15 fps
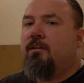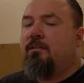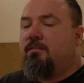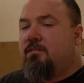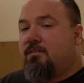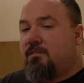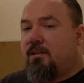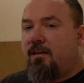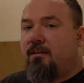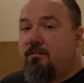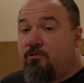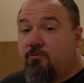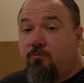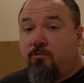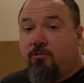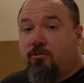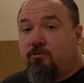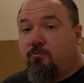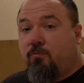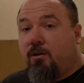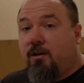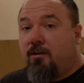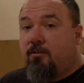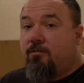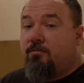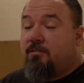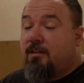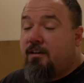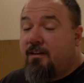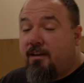The tanks worked well,
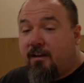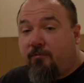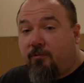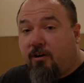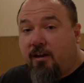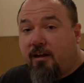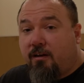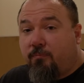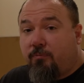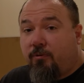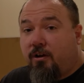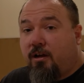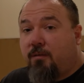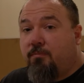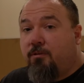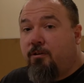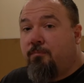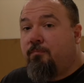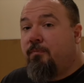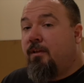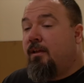they never had a problem.